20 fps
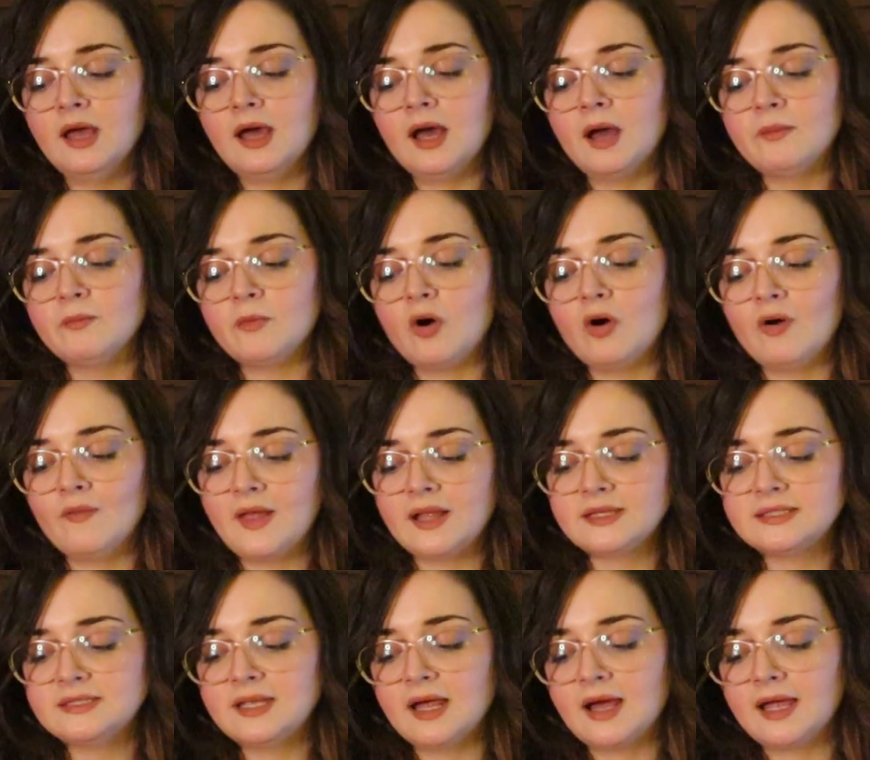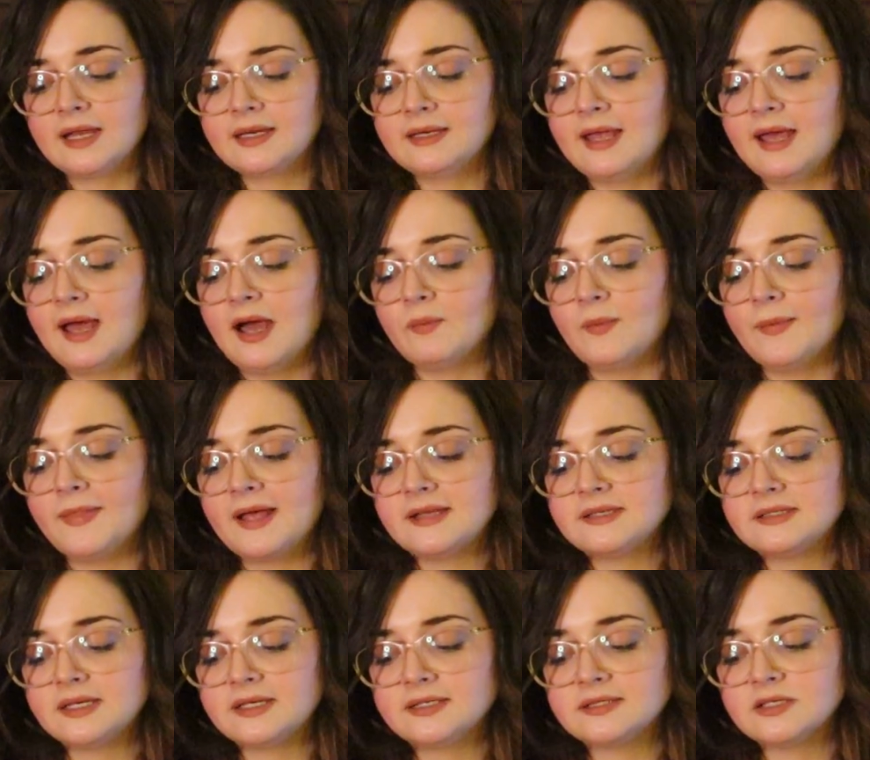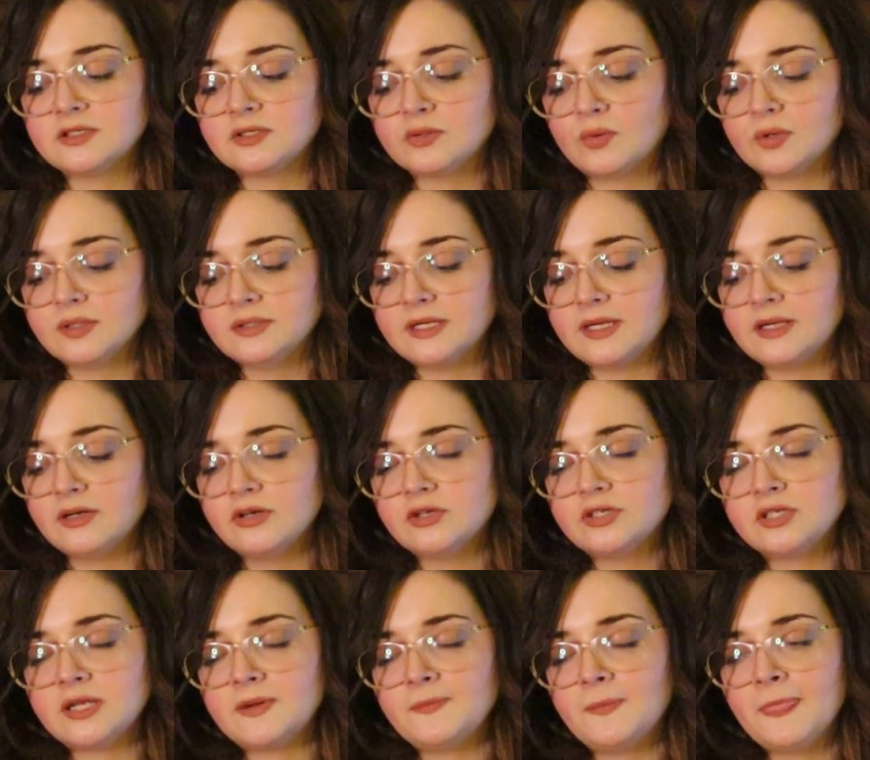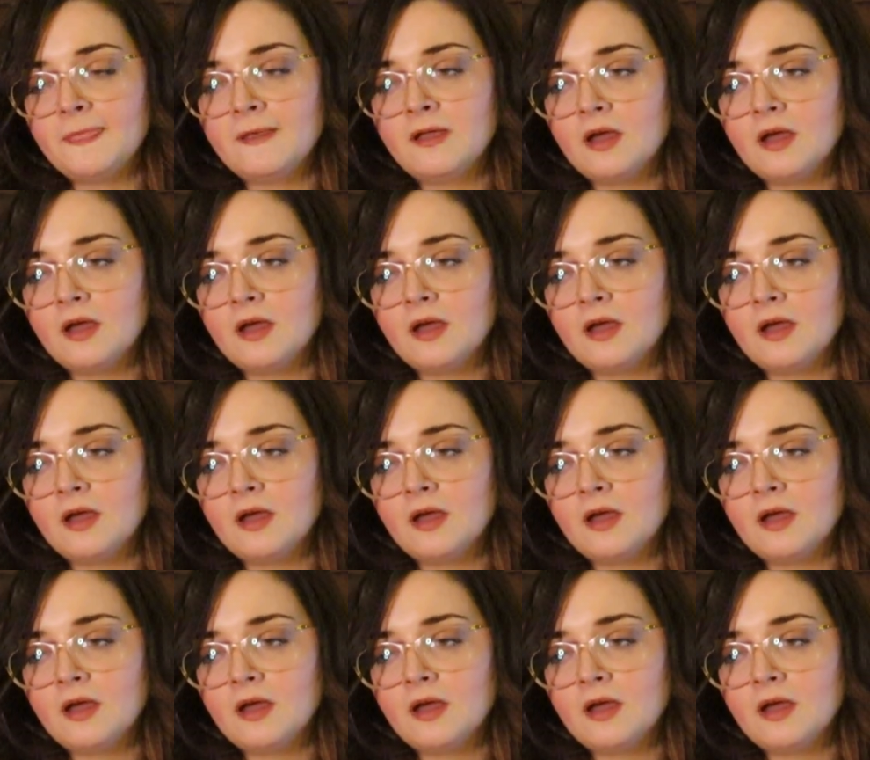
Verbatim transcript: Um, all that's dying down with that Six of Swords energy.